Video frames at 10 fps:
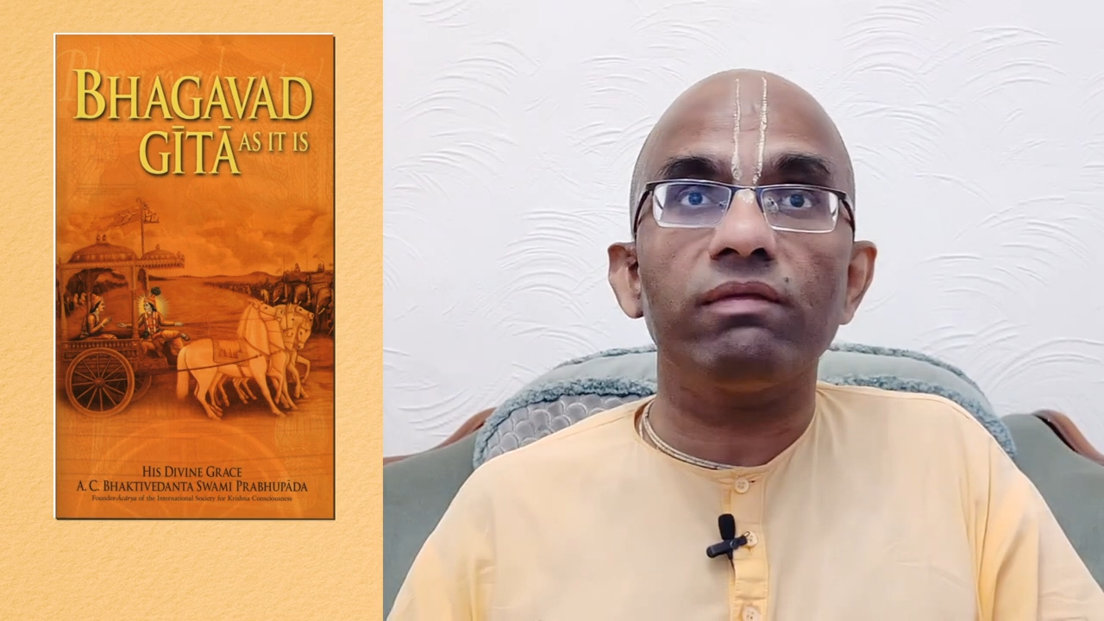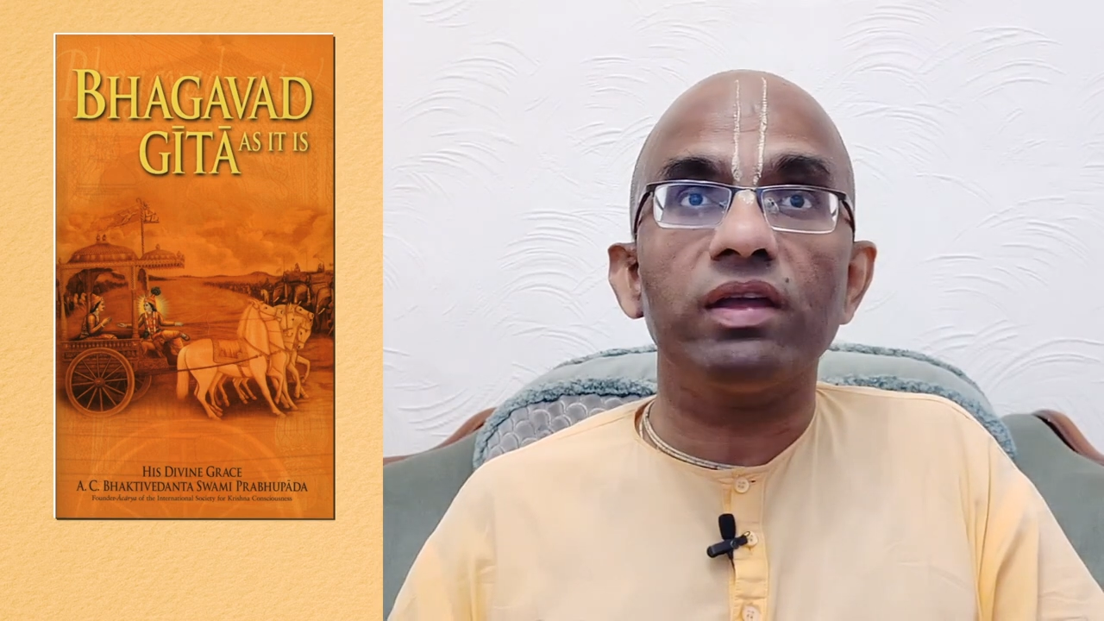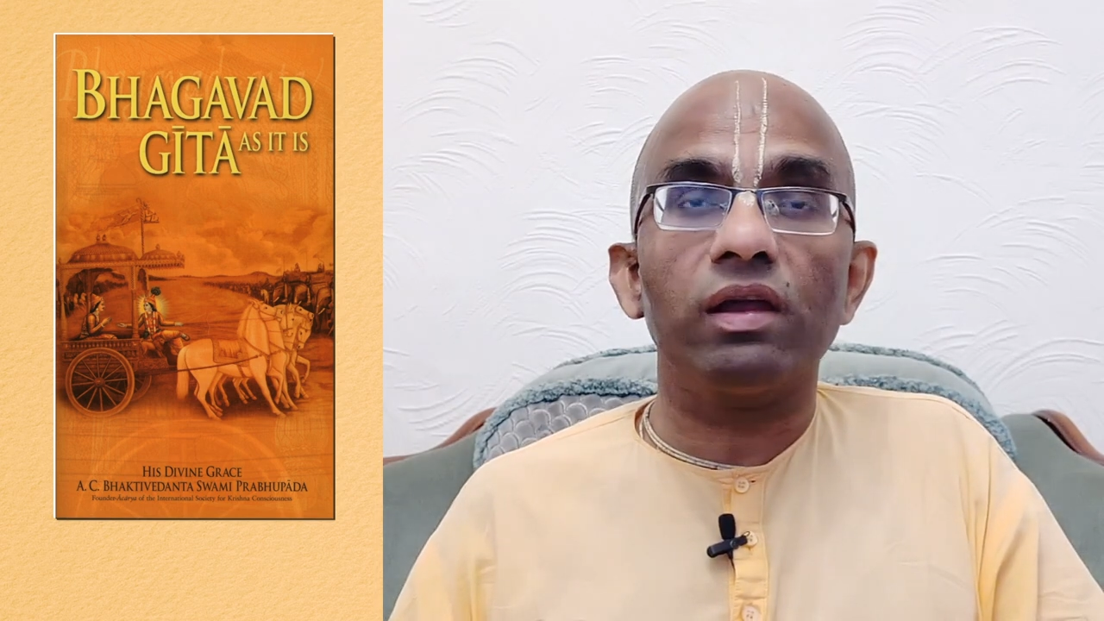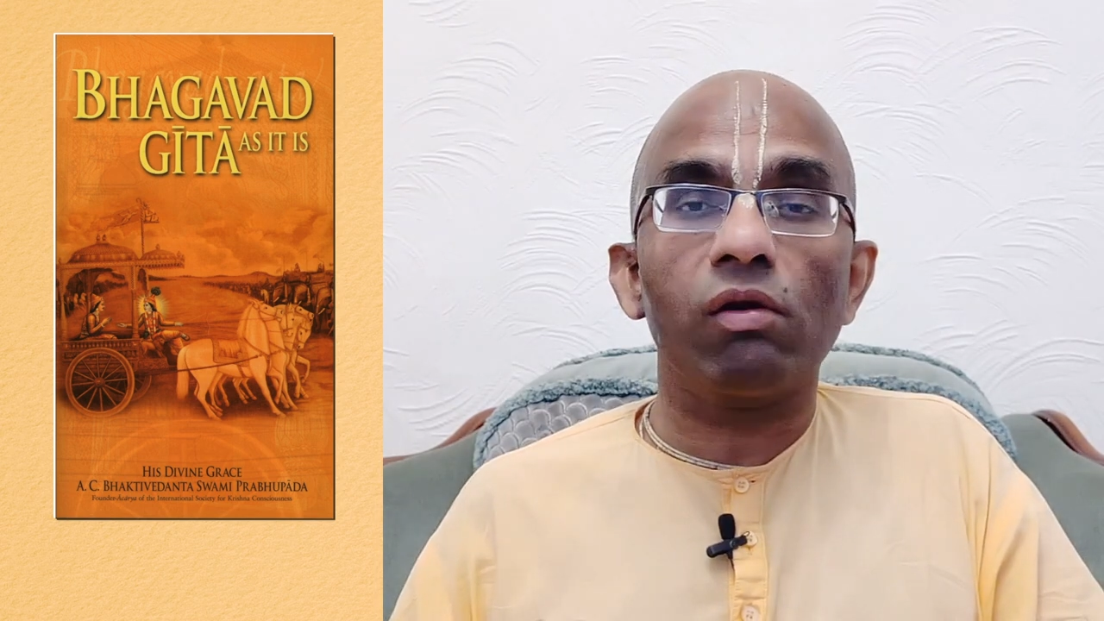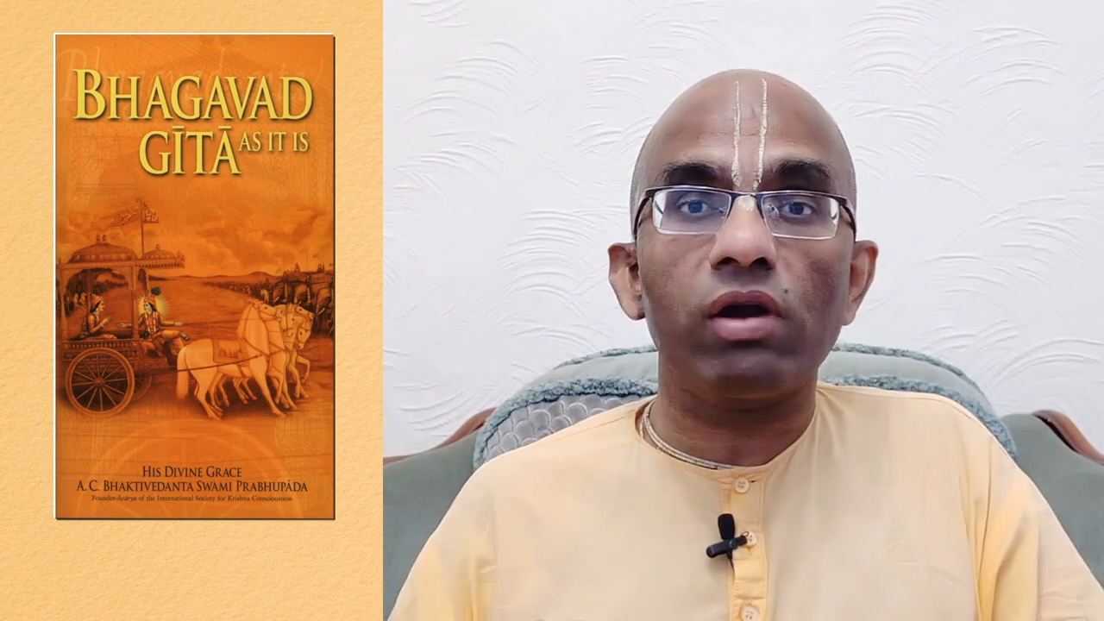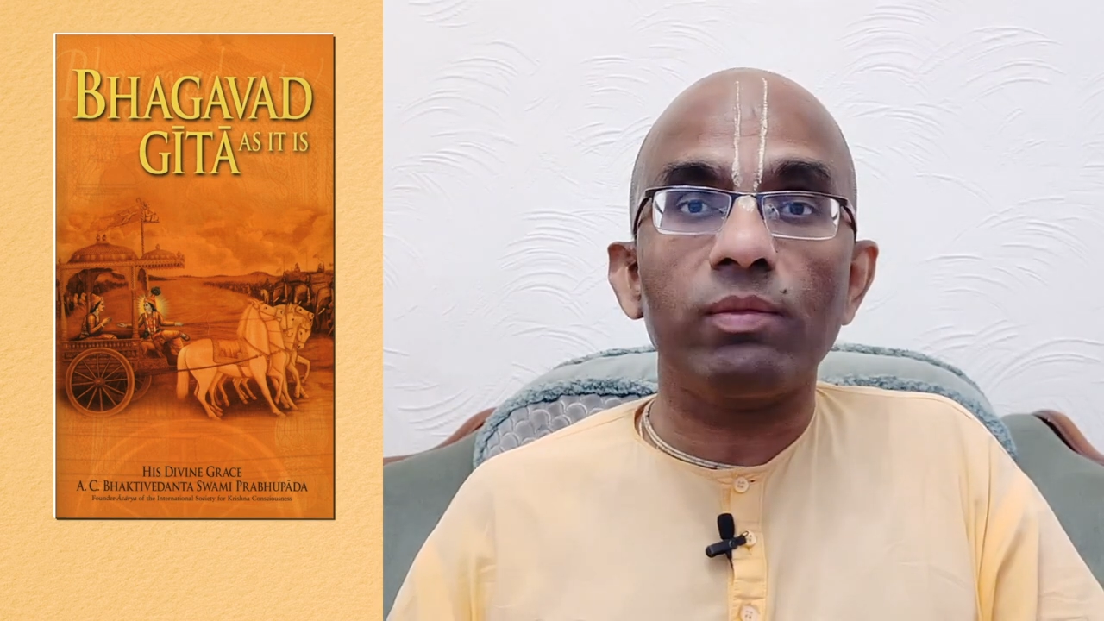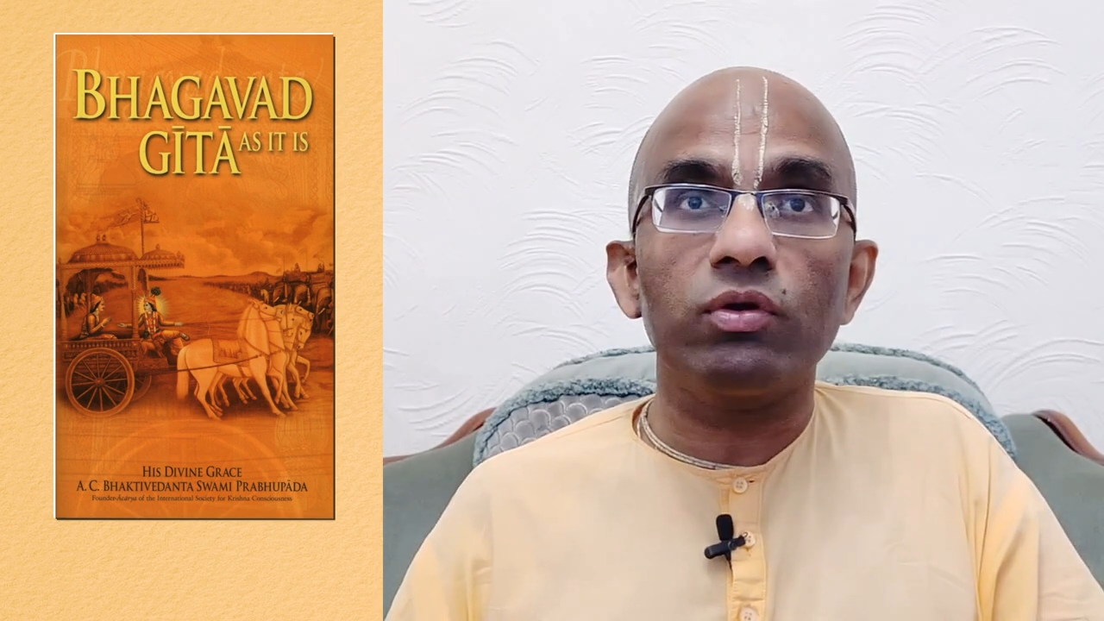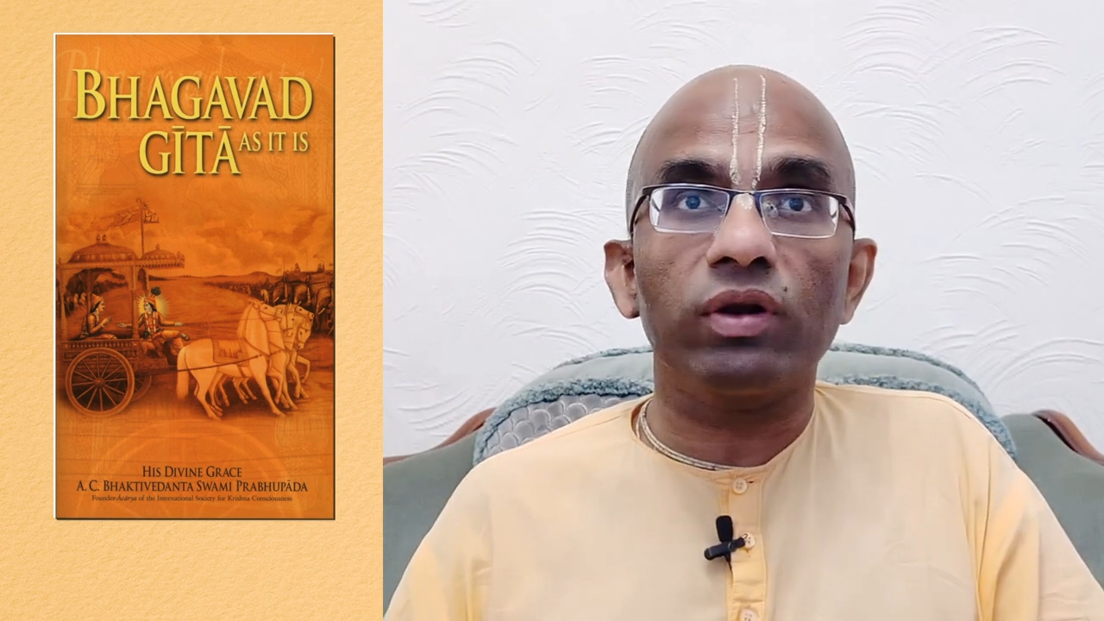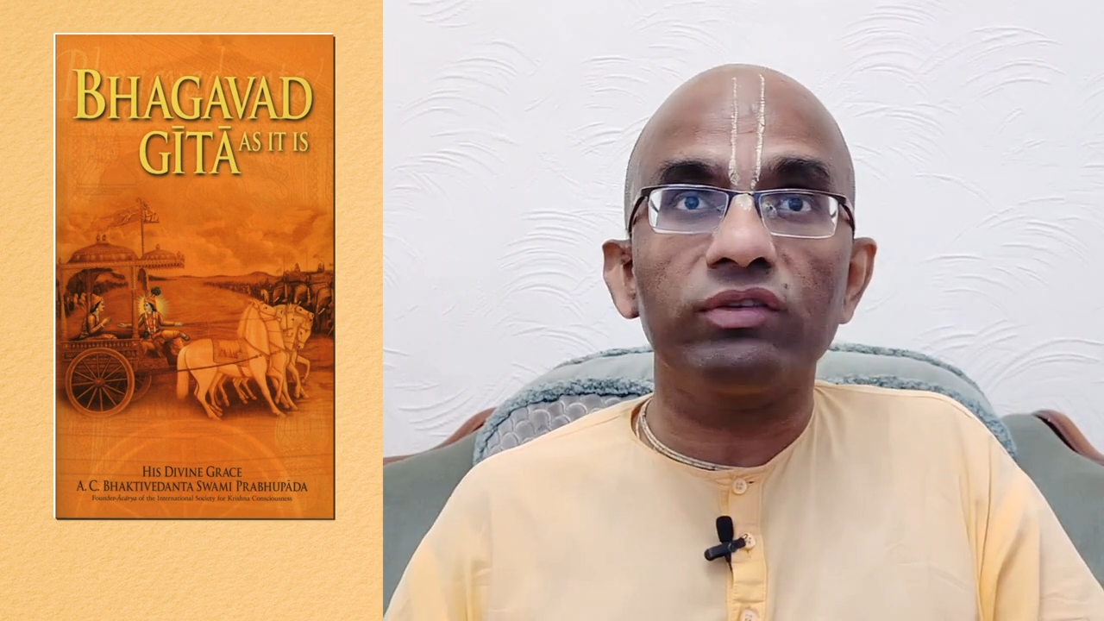and we are not able to